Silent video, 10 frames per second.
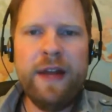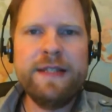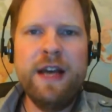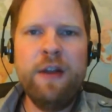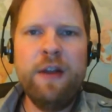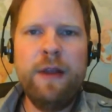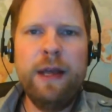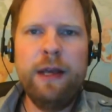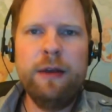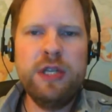That's the other
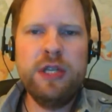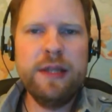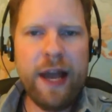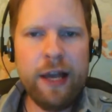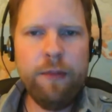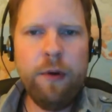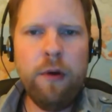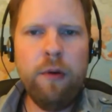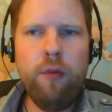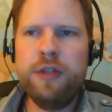thing. She's
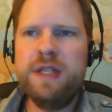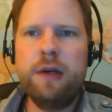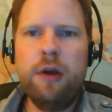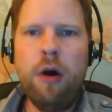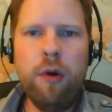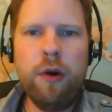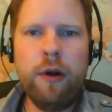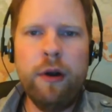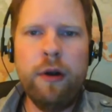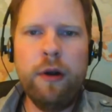likable when she's a
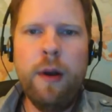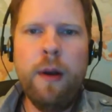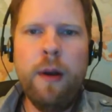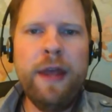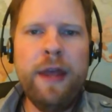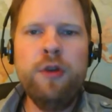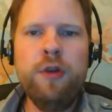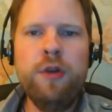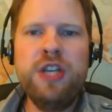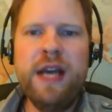coworker, but
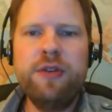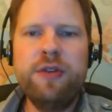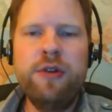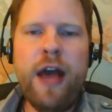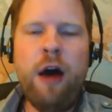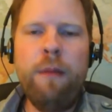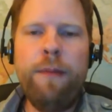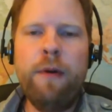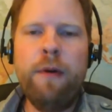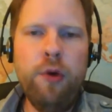then when she asks you to
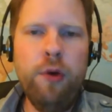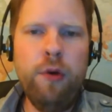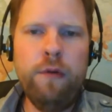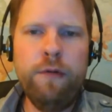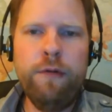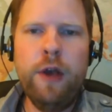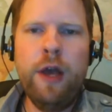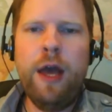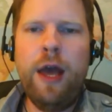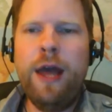help her move,
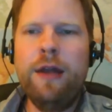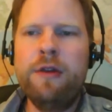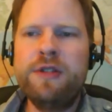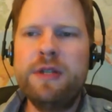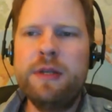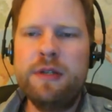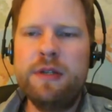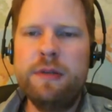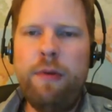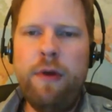and there's
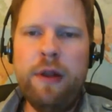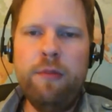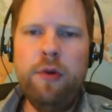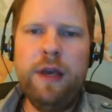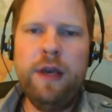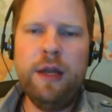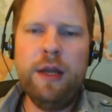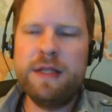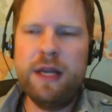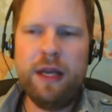a point in the movie,
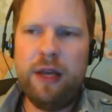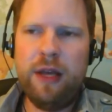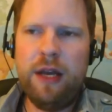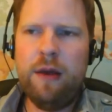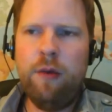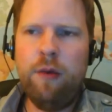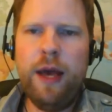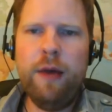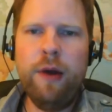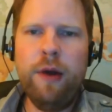and it's not giving anything
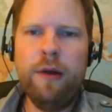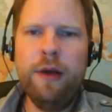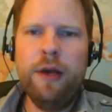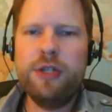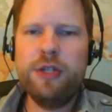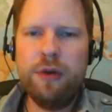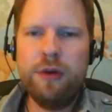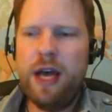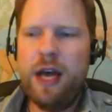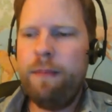away, where he
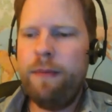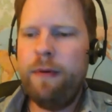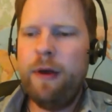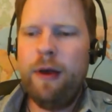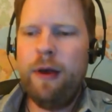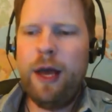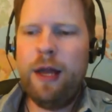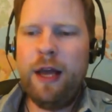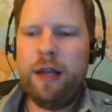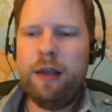shows up
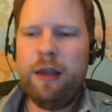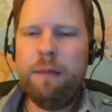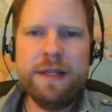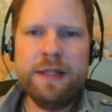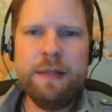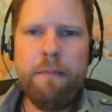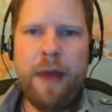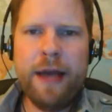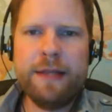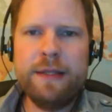and like the place is a
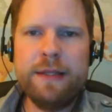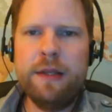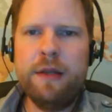mess.